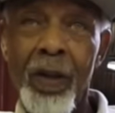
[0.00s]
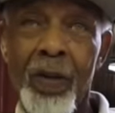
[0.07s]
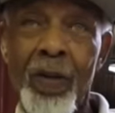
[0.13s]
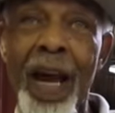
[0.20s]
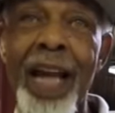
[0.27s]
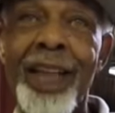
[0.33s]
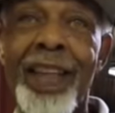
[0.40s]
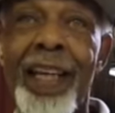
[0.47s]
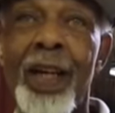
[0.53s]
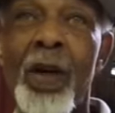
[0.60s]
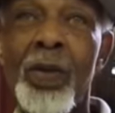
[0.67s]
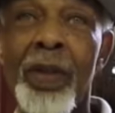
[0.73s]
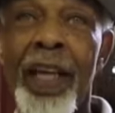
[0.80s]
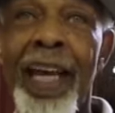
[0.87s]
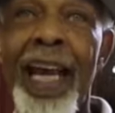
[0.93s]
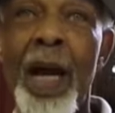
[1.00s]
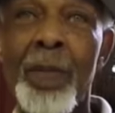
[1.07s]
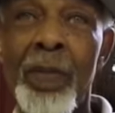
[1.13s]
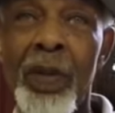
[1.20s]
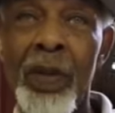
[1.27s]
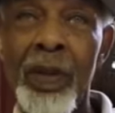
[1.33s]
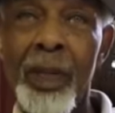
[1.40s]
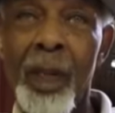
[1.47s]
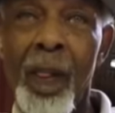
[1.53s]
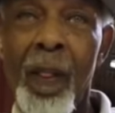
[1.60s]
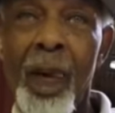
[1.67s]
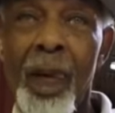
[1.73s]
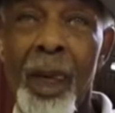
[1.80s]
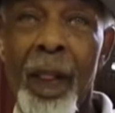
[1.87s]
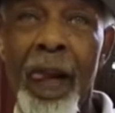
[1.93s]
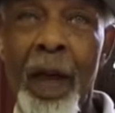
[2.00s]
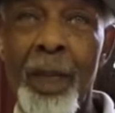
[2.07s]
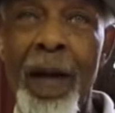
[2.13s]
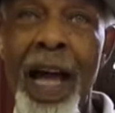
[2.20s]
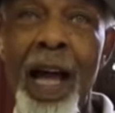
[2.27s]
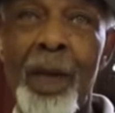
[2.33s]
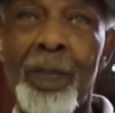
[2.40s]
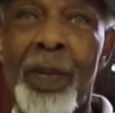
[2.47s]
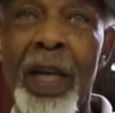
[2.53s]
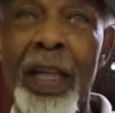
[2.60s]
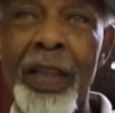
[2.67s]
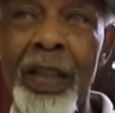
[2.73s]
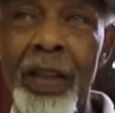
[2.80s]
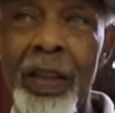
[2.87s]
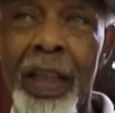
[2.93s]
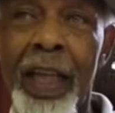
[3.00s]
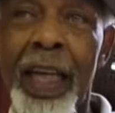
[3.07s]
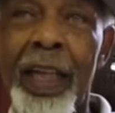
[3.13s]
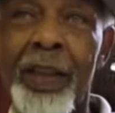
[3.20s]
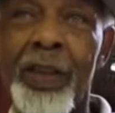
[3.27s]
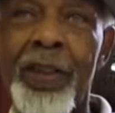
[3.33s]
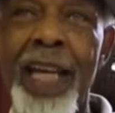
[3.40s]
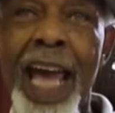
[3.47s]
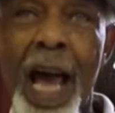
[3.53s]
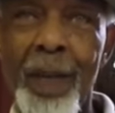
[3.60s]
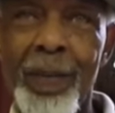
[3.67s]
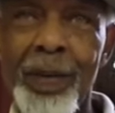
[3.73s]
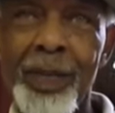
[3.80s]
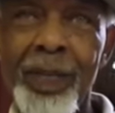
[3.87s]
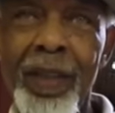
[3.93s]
right there on camera, in my opinion, he snapped.